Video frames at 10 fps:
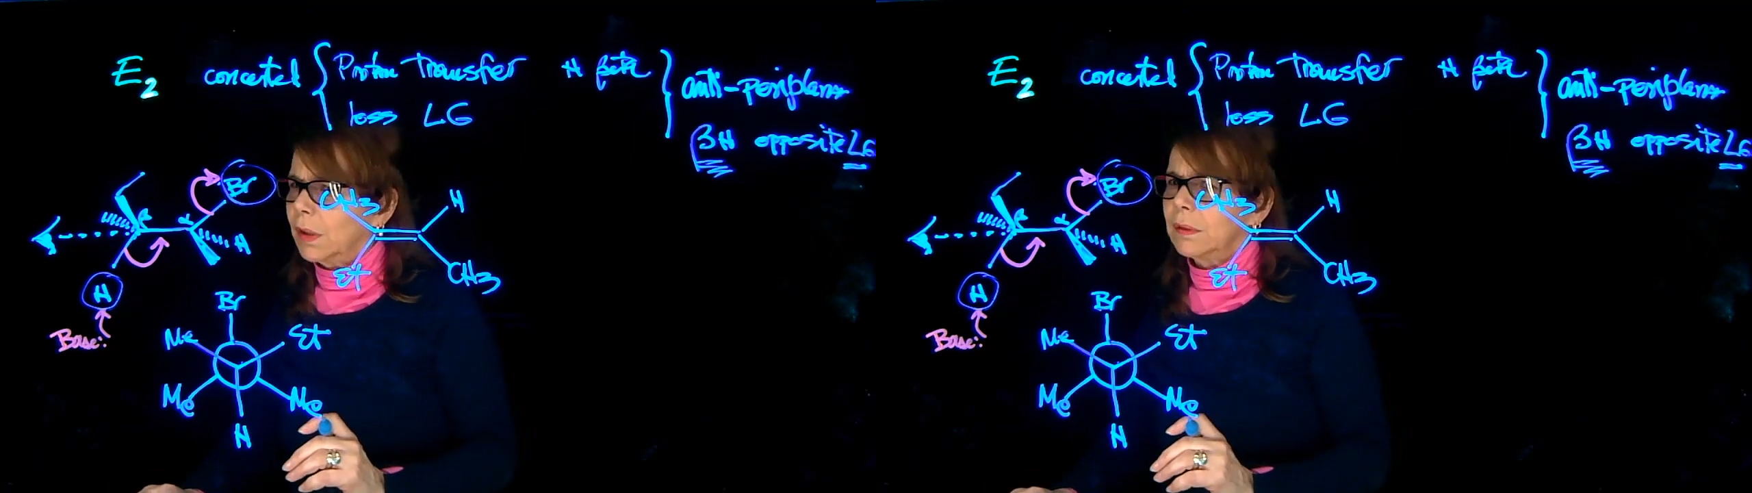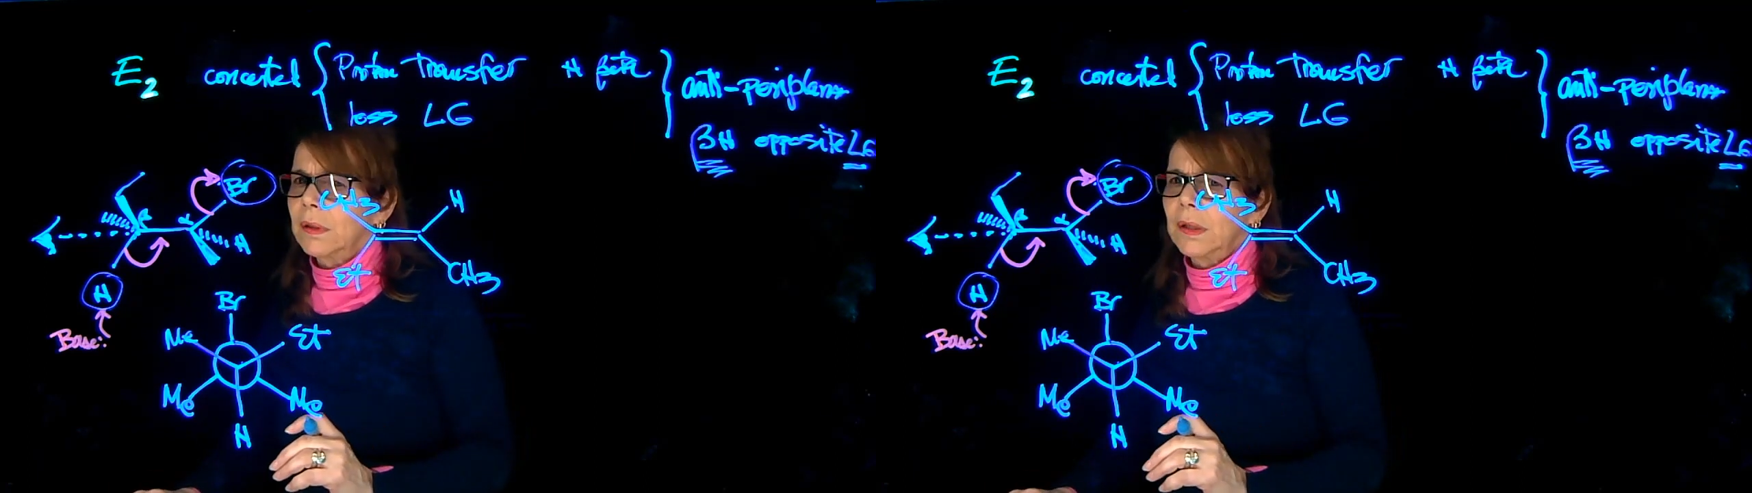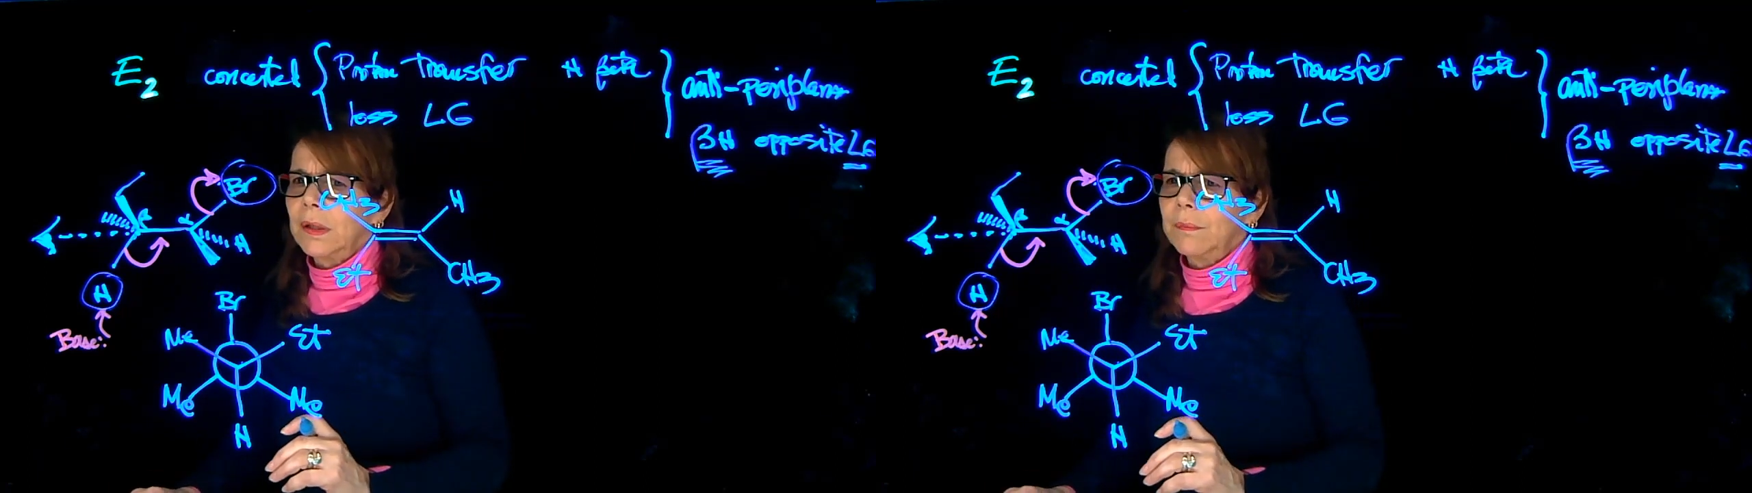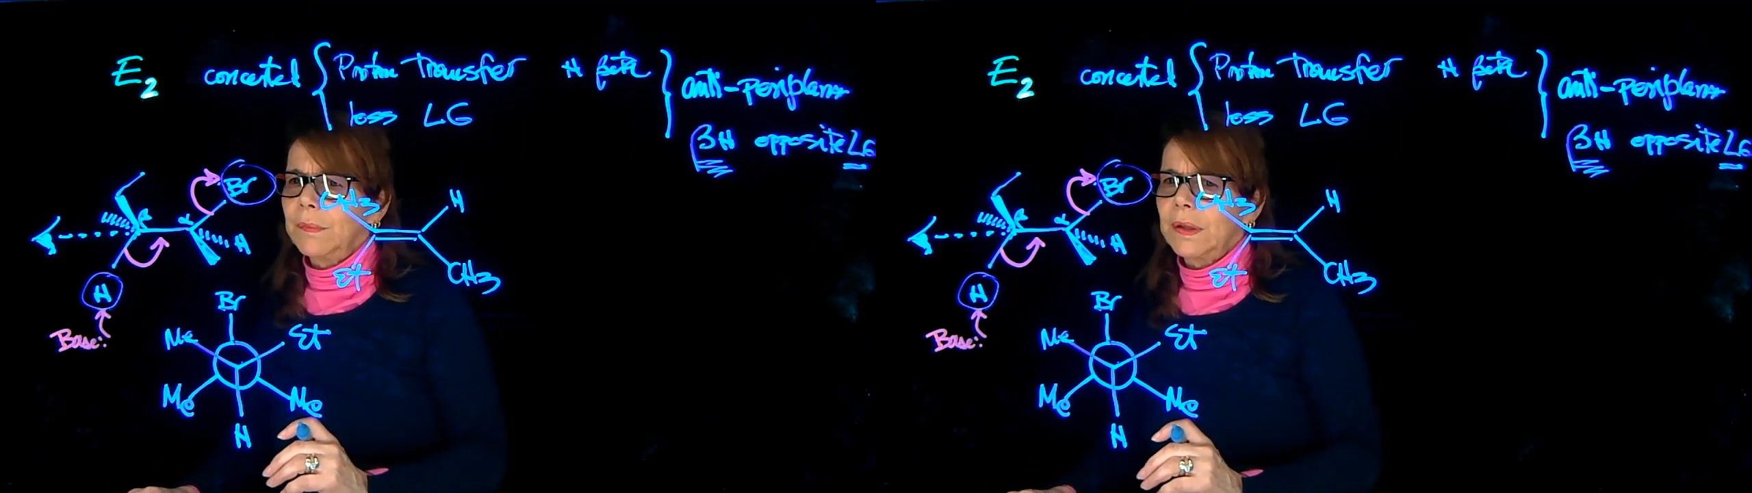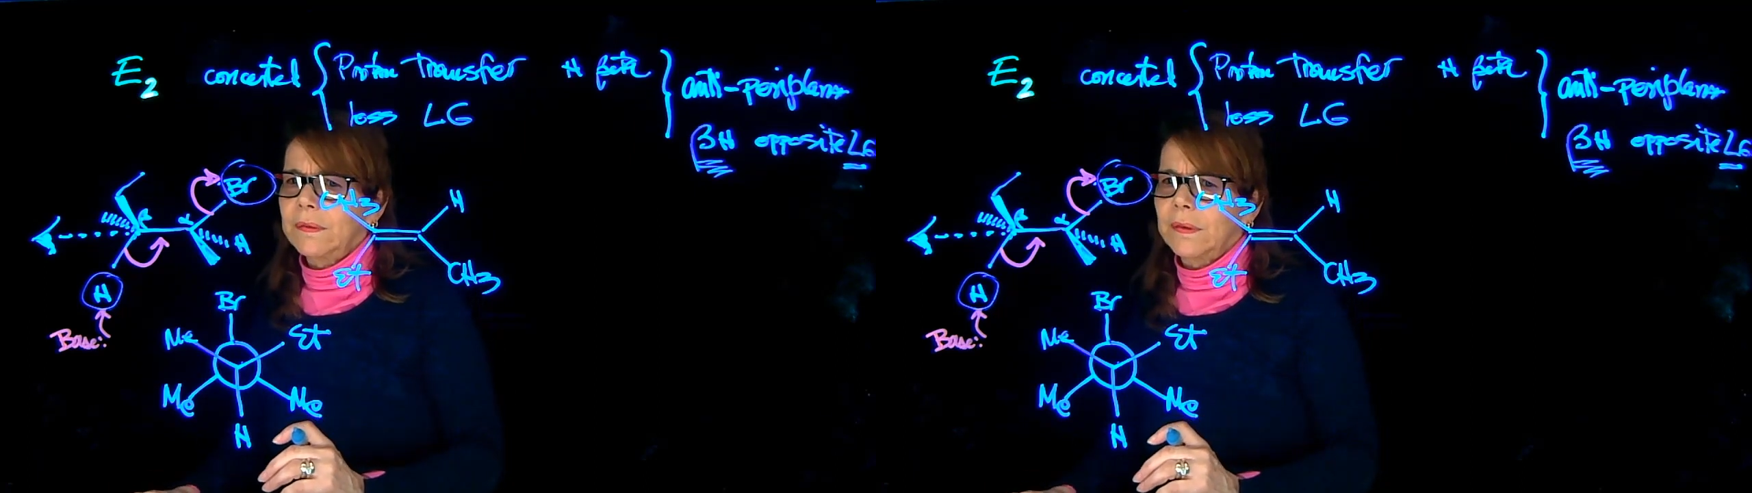think I'm
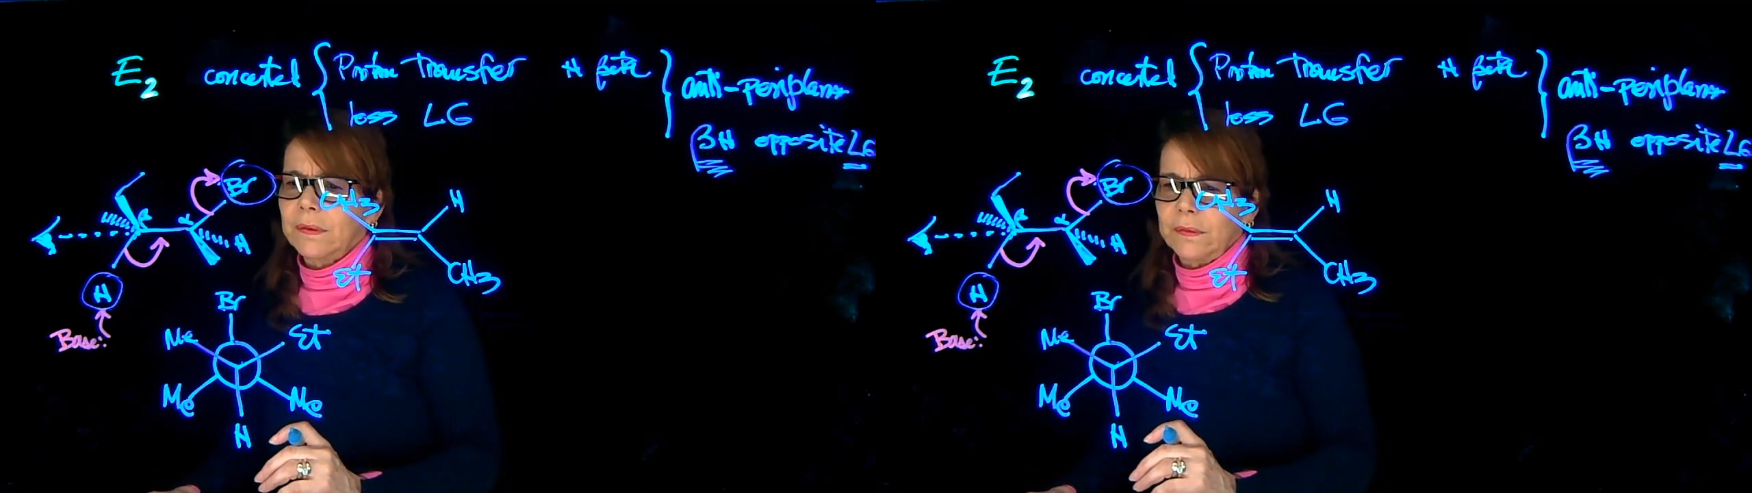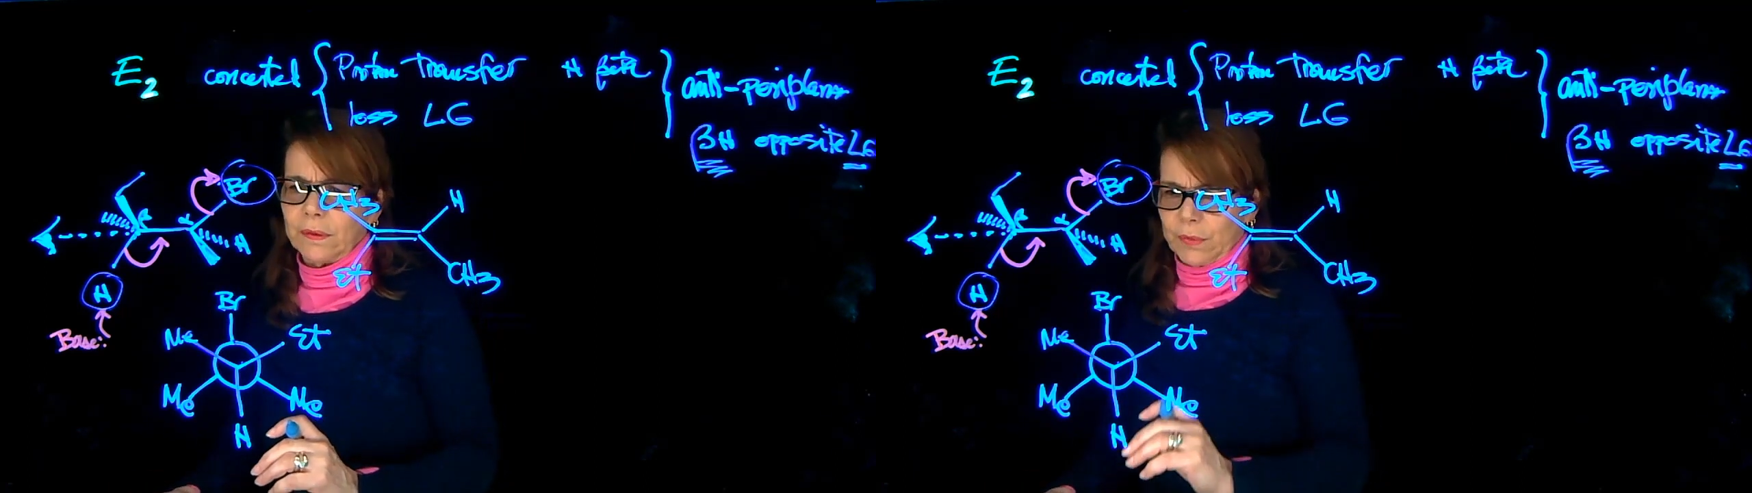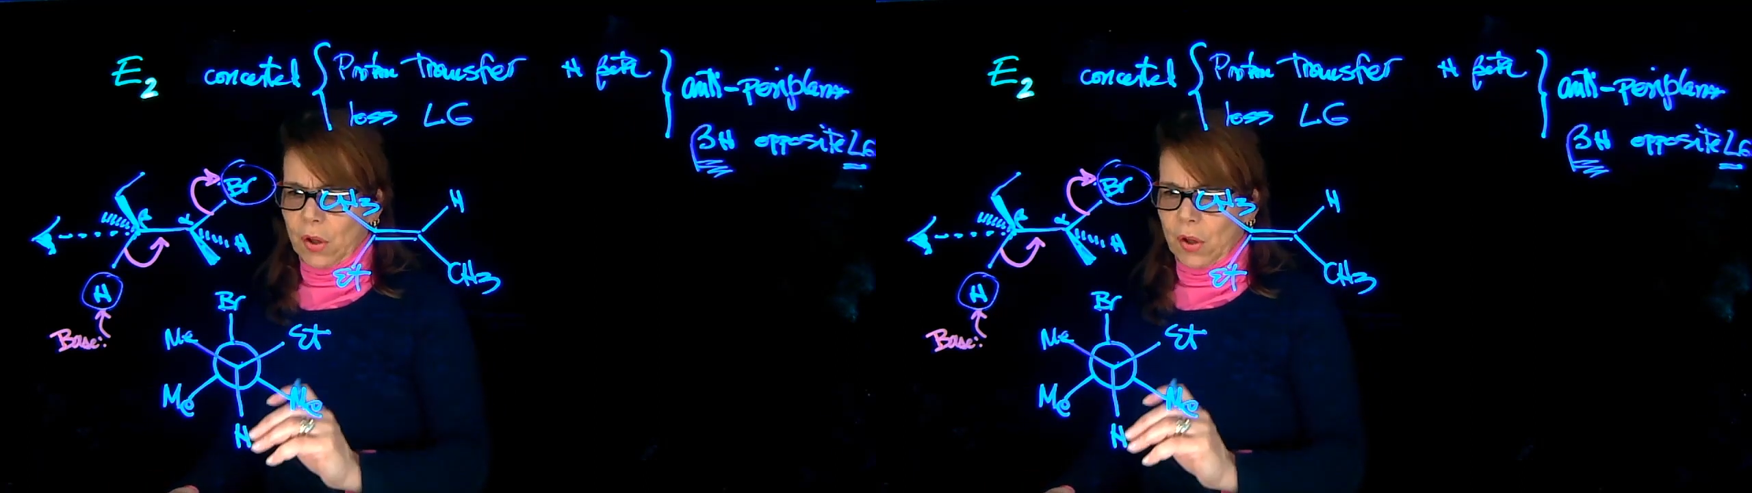missing some,